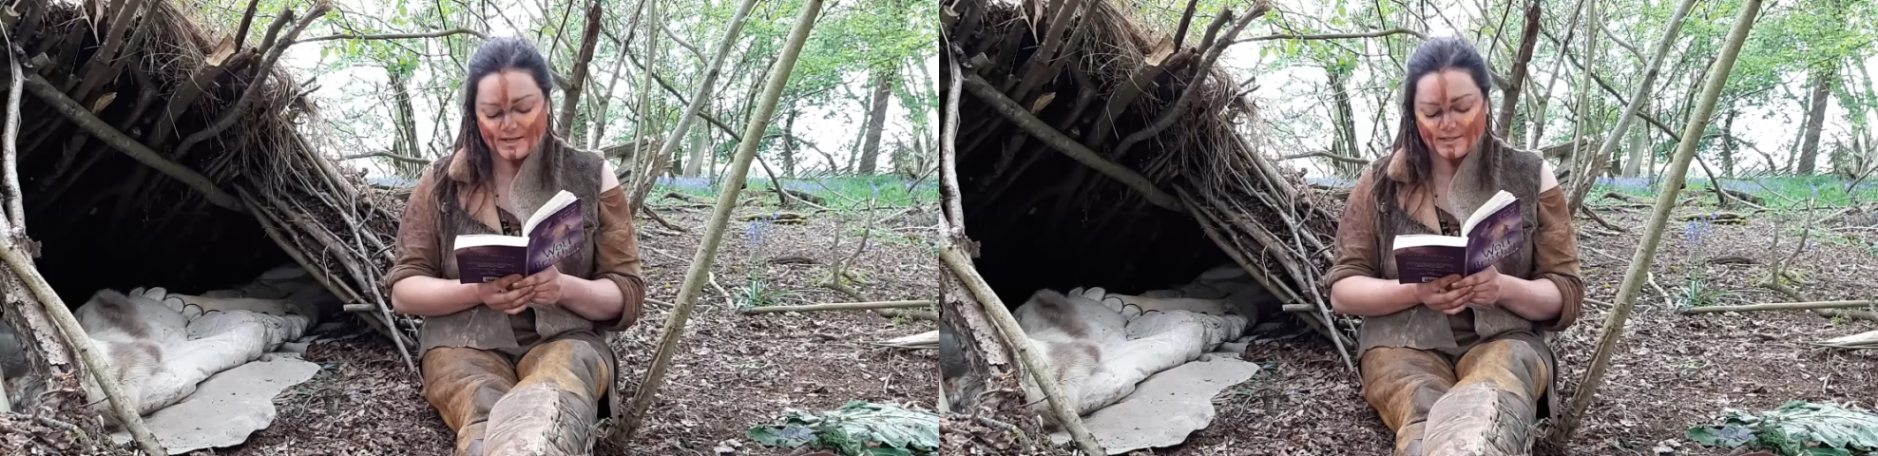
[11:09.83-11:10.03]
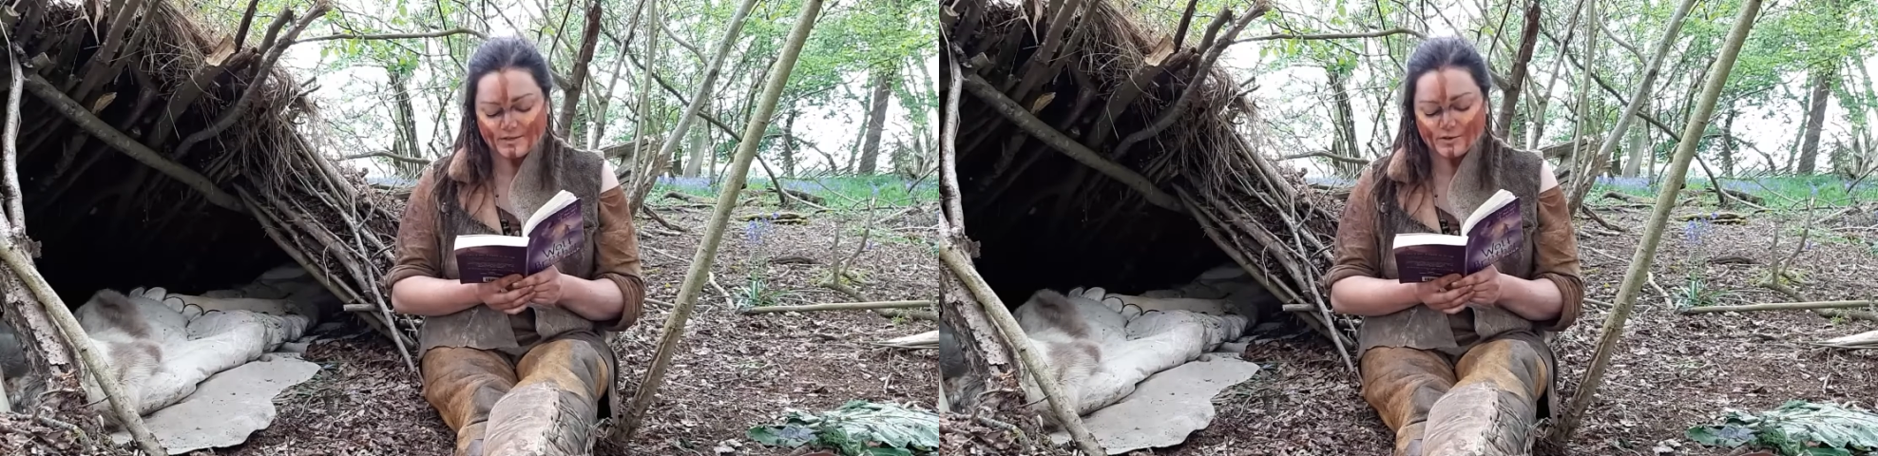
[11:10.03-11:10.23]

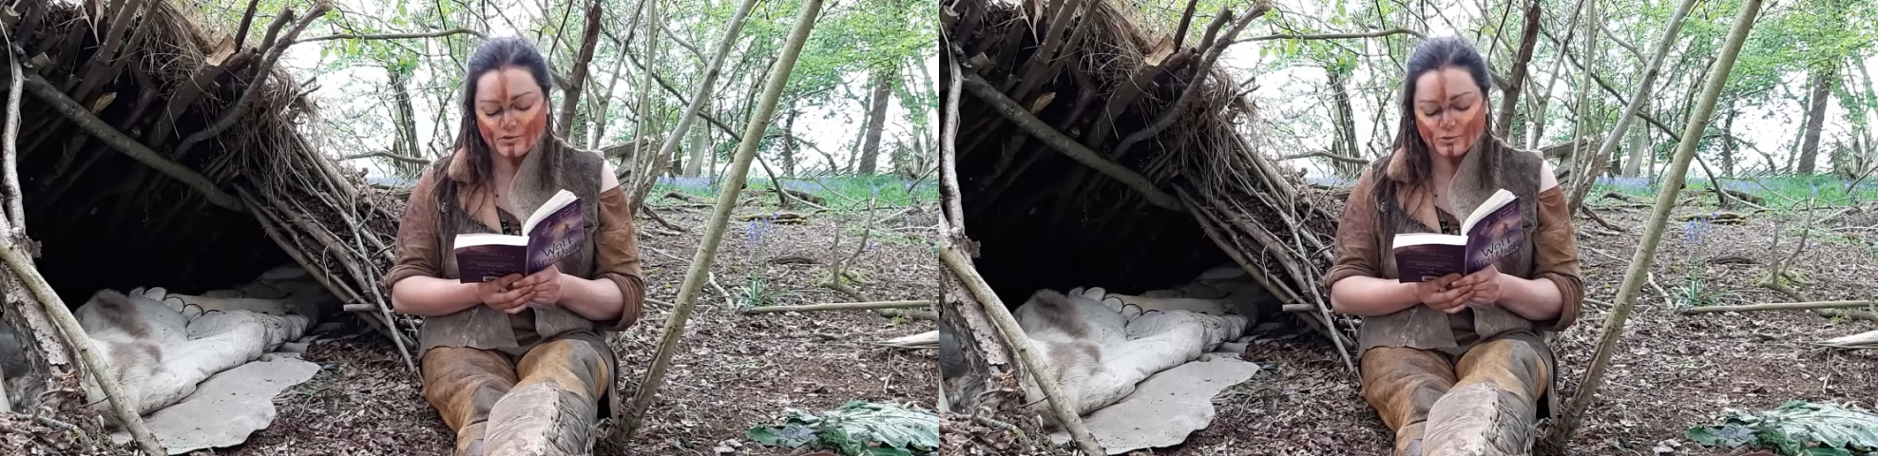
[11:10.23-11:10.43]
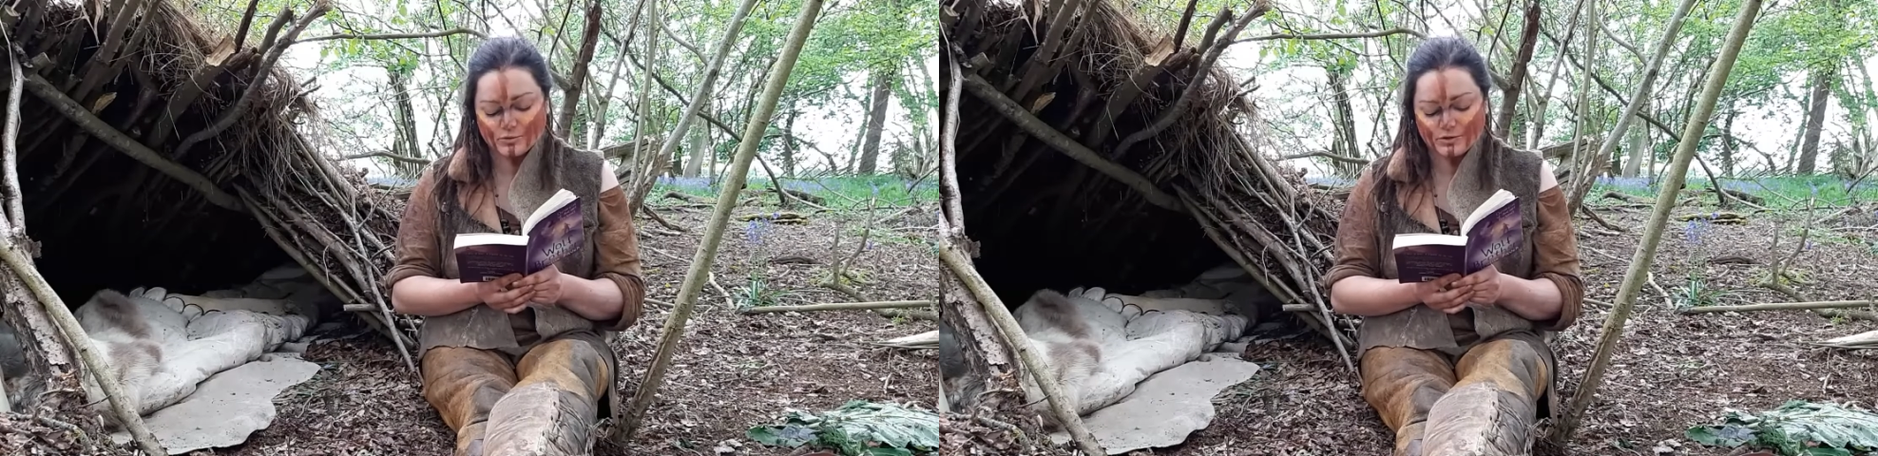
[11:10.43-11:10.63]
his
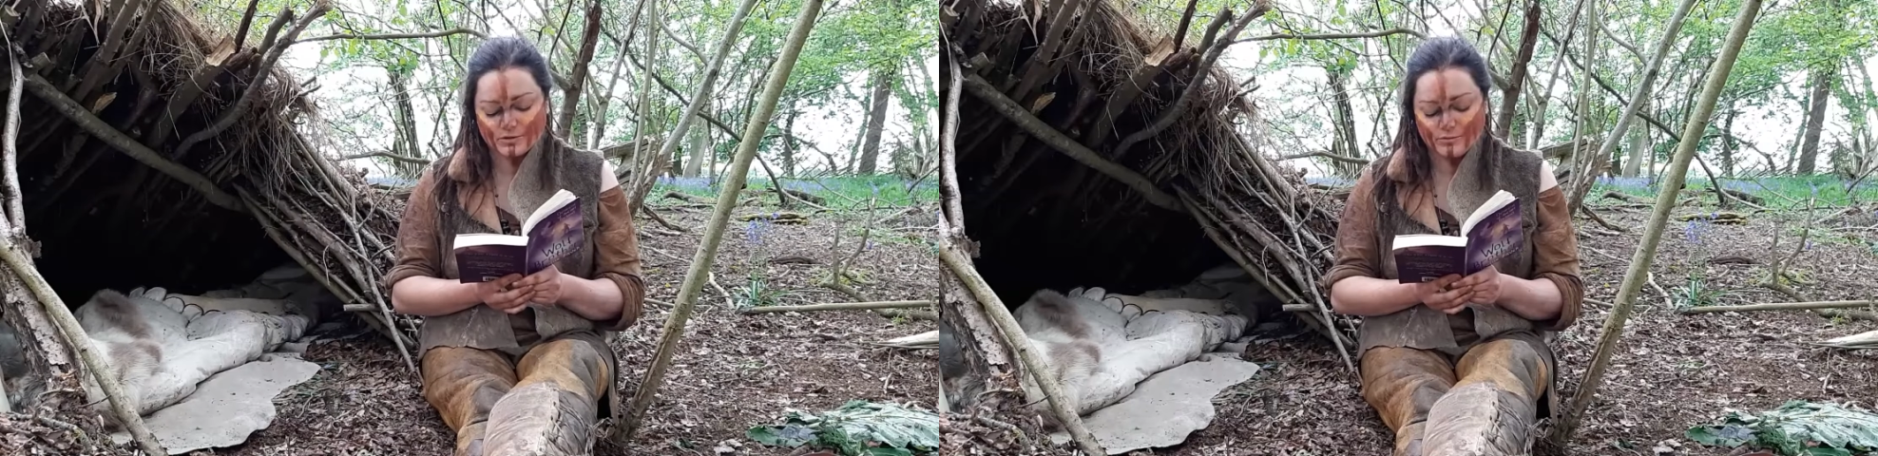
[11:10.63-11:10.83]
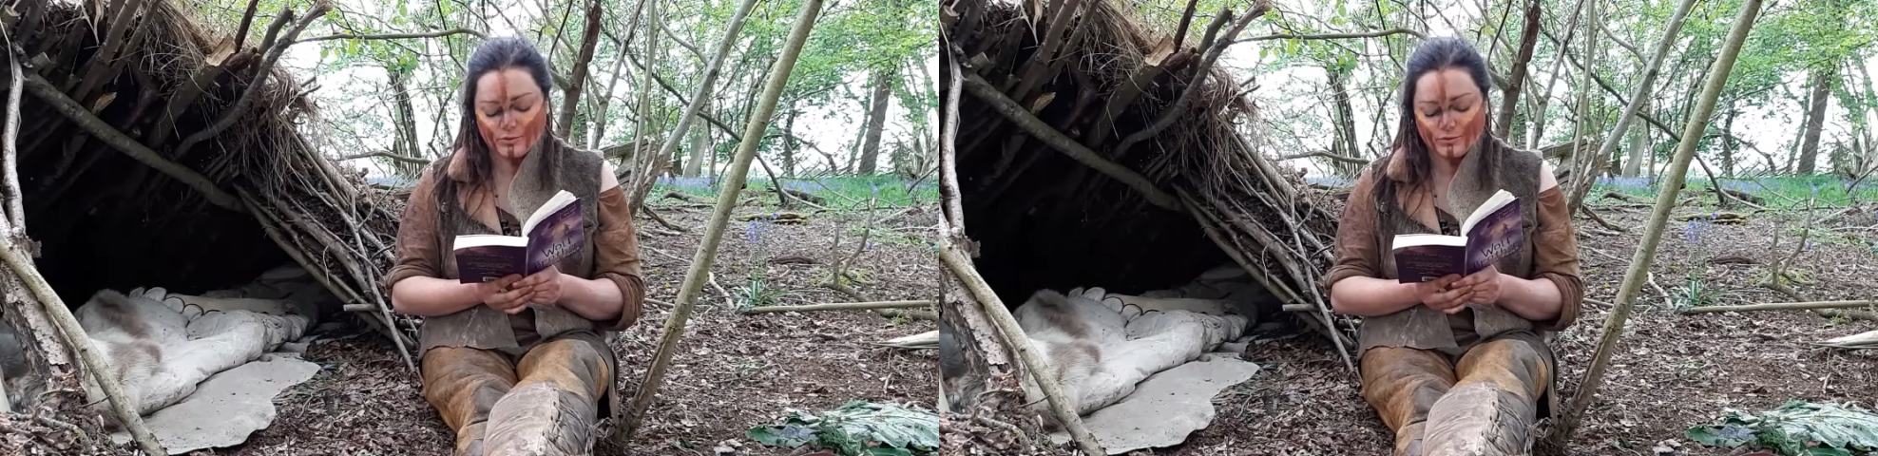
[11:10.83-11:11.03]
thoughts
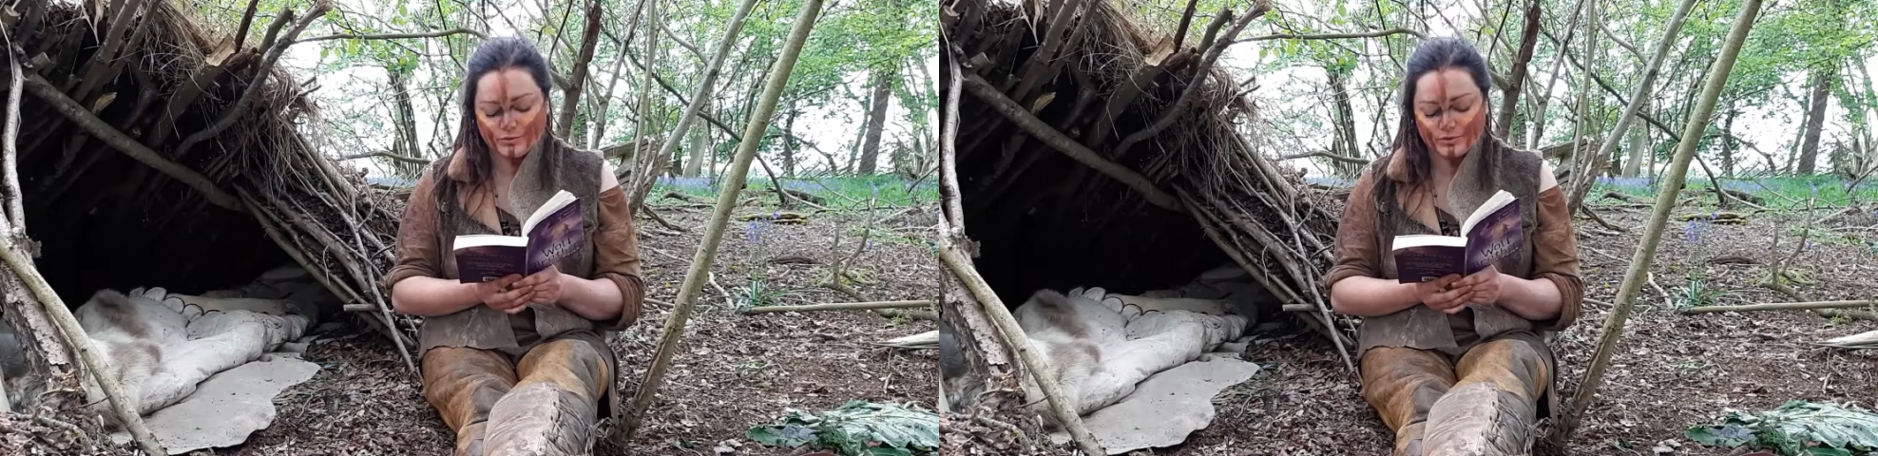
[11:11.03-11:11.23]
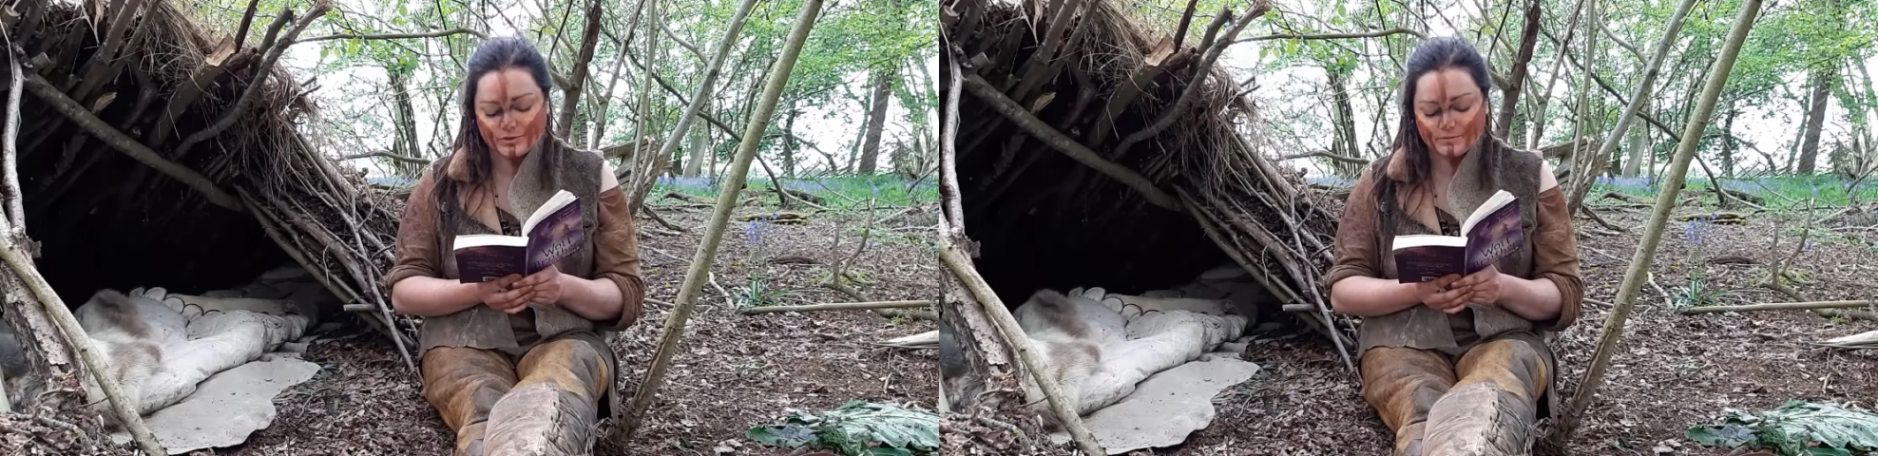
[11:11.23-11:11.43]
and
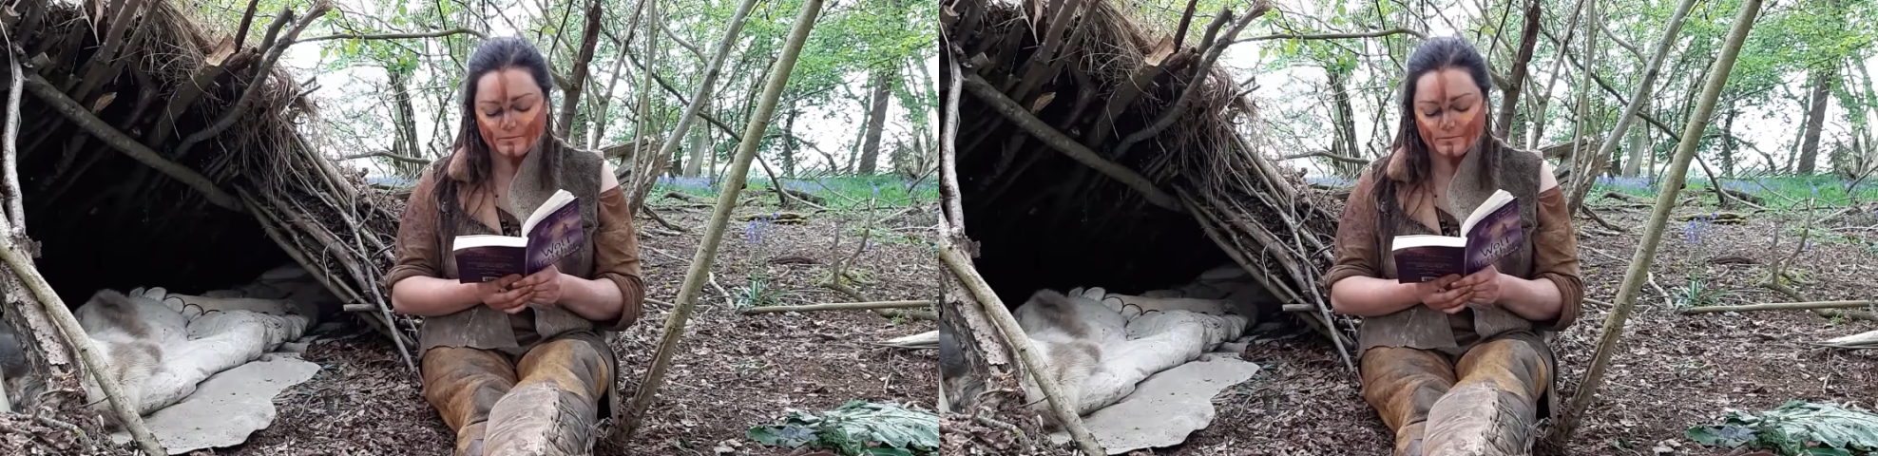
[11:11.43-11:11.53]
moods.